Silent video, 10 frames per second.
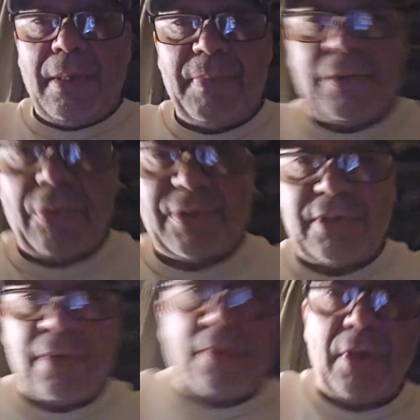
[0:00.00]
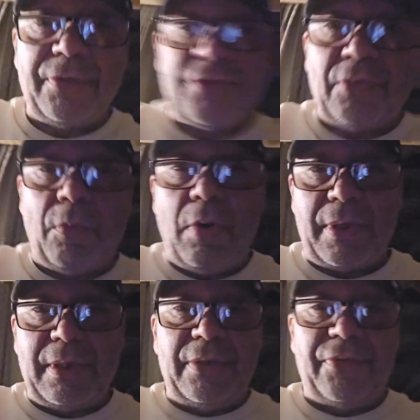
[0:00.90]
because the other hunters are
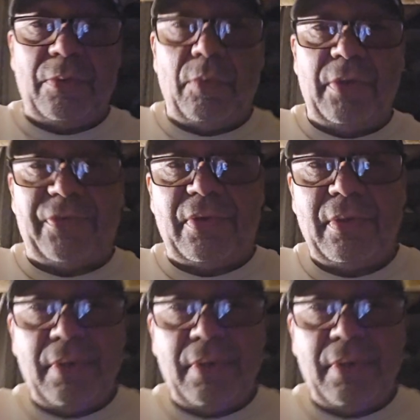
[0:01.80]
walking into the woods.